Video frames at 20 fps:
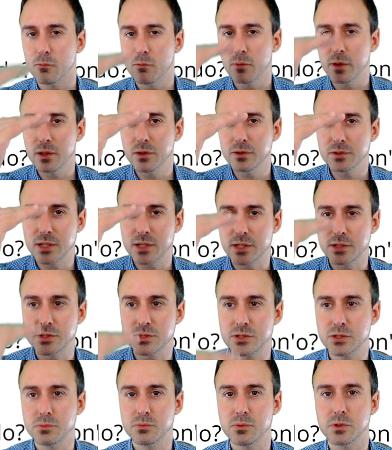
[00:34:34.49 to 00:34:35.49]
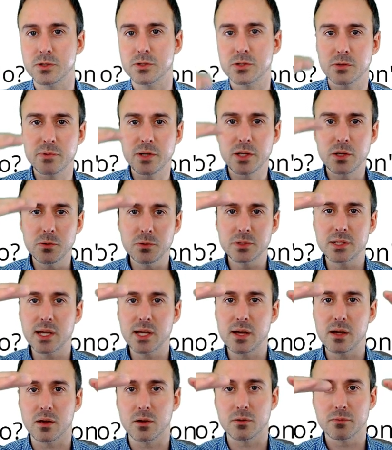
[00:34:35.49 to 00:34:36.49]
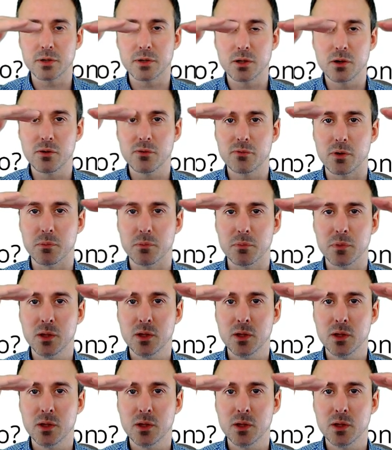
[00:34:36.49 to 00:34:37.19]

will changes to wood. So we go down. We go from